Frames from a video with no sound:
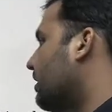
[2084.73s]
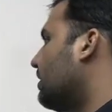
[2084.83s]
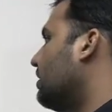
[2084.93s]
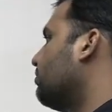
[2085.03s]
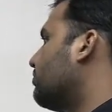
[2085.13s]

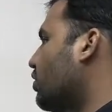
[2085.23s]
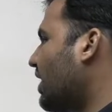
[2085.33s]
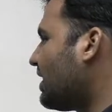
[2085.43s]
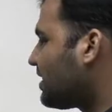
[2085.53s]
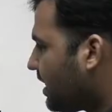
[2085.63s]
So you
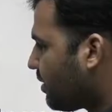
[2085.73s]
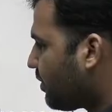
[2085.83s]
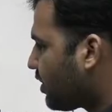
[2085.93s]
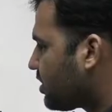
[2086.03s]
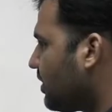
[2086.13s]
can say that
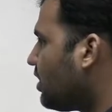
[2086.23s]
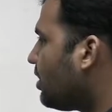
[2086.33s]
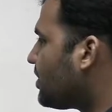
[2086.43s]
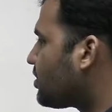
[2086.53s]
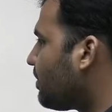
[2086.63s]
approximately
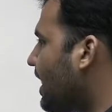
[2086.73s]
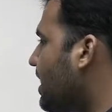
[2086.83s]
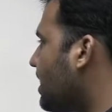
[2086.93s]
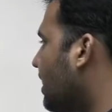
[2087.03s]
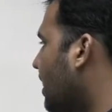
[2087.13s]
you'll be
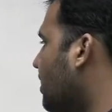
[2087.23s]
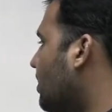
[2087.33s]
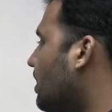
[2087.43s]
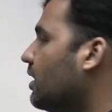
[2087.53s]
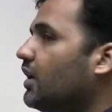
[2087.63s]
spending
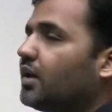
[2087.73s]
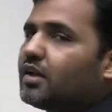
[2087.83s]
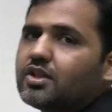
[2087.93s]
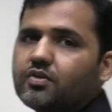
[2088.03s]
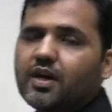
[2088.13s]
around
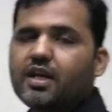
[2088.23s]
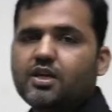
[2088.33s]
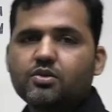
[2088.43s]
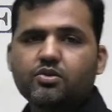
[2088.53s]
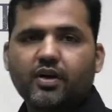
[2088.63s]

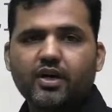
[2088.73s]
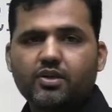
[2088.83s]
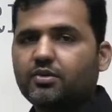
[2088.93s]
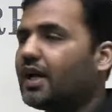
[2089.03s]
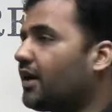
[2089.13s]
20 to
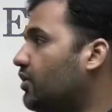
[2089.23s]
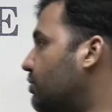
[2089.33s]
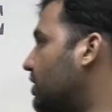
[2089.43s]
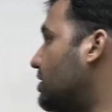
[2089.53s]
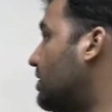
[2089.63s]
22 lakh
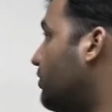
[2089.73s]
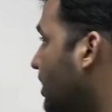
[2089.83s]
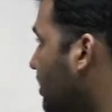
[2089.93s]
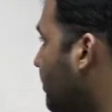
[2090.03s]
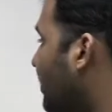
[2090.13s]
rupees if
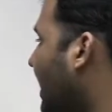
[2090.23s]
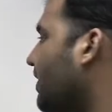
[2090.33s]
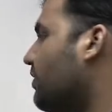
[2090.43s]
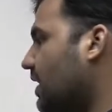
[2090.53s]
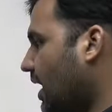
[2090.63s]
you're going for
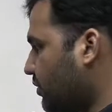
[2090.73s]
IIFT.